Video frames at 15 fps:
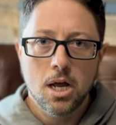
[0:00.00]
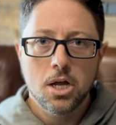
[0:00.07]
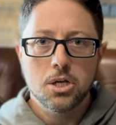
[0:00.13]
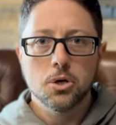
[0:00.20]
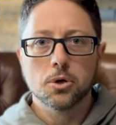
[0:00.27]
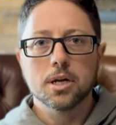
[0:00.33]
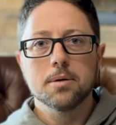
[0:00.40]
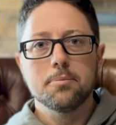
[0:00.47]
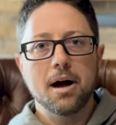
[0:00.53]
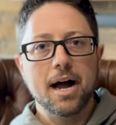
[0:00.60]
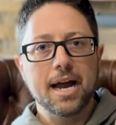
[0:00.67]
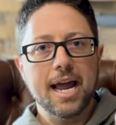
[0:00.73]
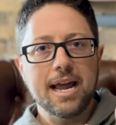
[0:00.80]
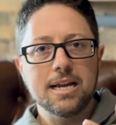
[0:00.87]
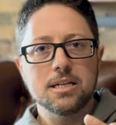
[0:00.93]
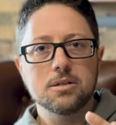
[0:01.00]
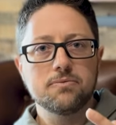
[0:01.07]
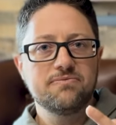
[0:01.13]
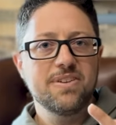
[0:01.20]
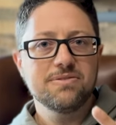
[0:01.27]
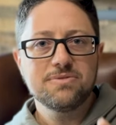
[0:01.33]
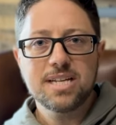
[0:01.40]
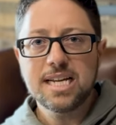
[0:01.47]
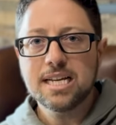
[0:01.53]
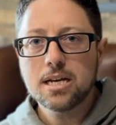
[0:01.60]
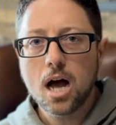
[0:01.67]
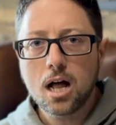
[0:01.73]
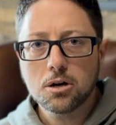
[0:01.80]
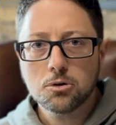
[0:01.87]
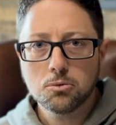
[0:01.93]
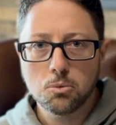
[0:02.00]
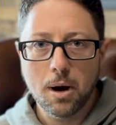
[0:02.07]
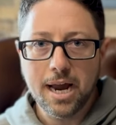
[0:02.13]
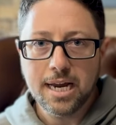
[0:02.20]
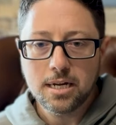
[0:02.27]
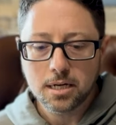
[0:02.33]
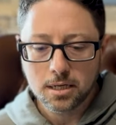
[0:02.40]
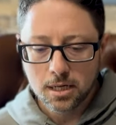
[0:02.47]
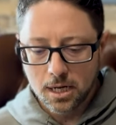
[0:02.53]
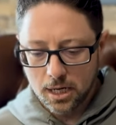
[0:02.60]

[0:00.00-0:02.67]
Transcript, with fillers: You're going to buy a fifteen dollar rake,